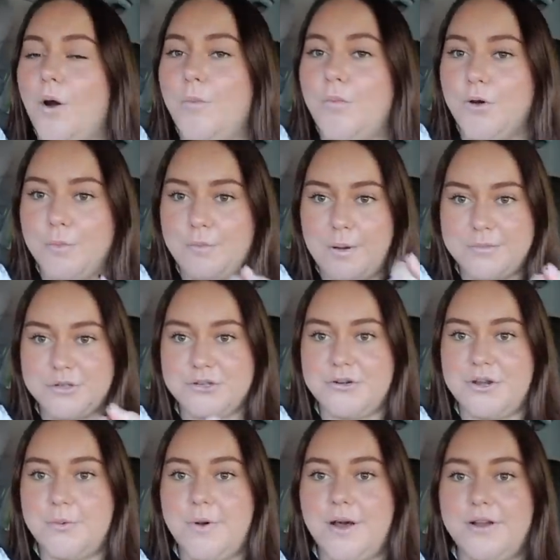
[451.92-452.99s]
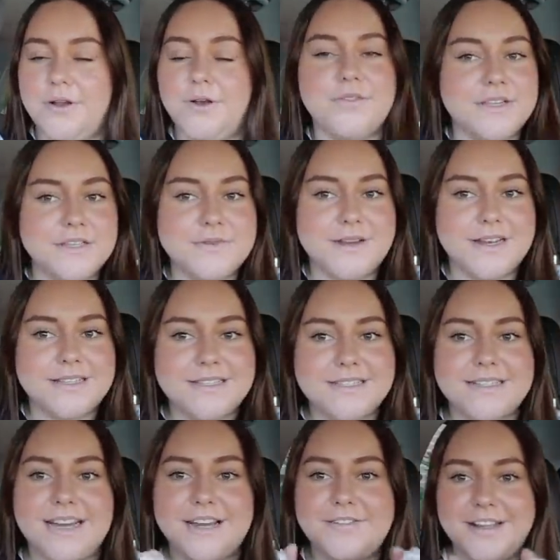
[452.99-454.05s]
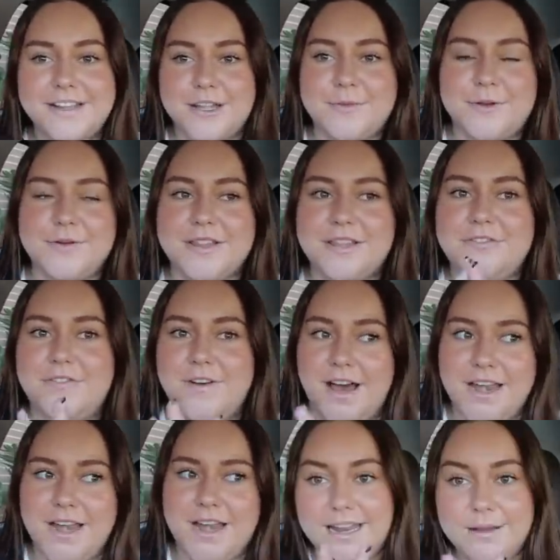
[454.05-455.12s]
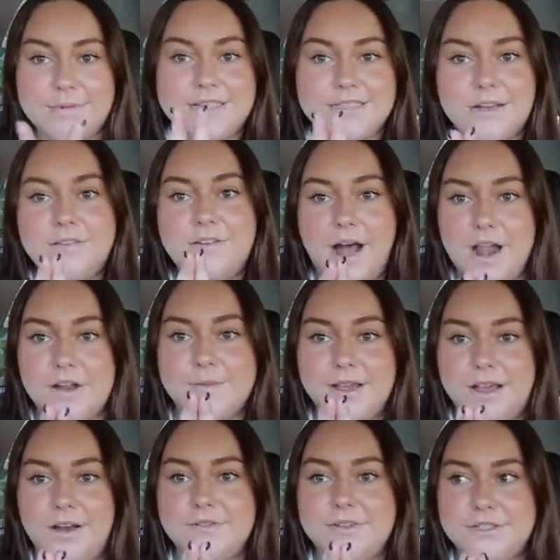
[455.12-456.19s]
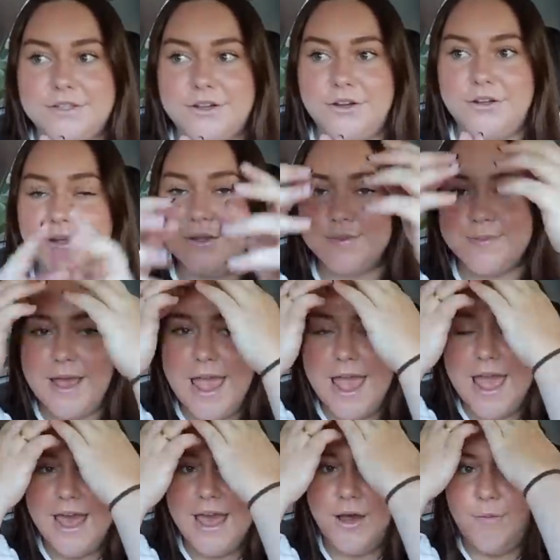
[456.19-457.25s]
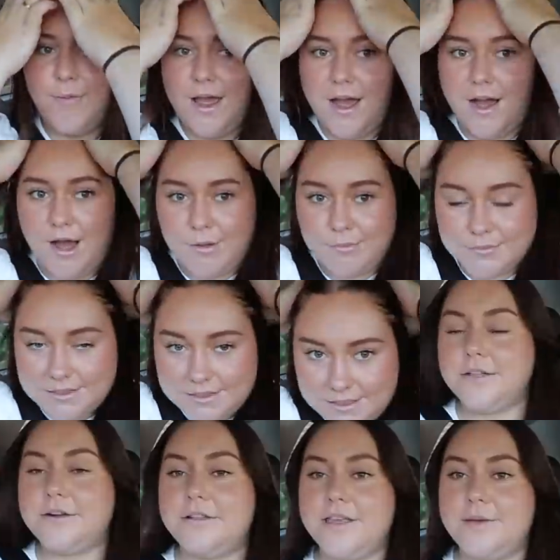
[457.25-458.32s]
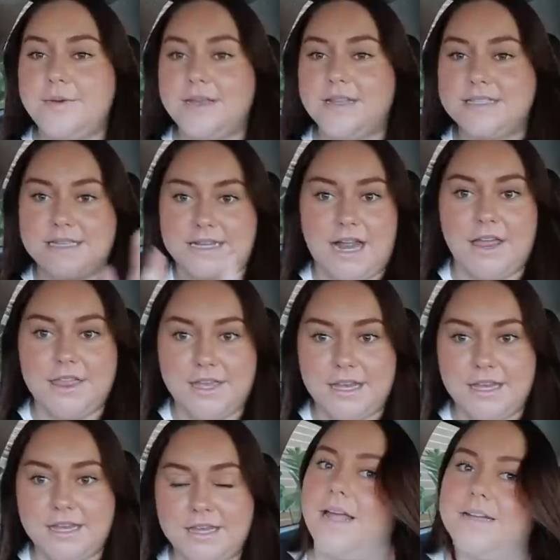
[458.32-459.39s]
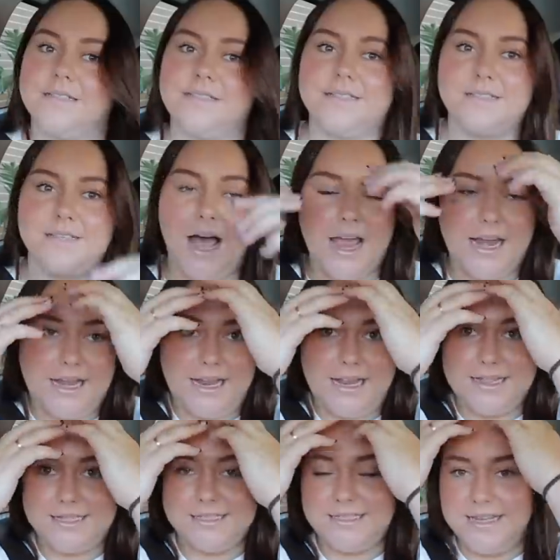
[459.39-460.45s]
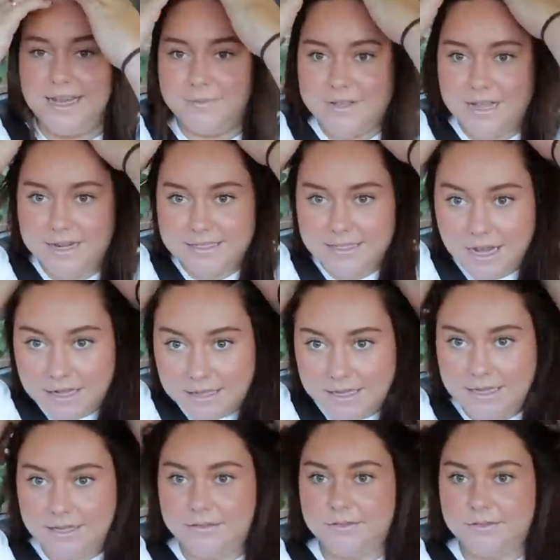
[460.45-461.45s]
I'll put my jewelry one on this wrist. And I feel like that'll be really fun. Getting myself out of my comfort zone because my hair on my arms literally means nothing and it's society that's deemed that as ugly.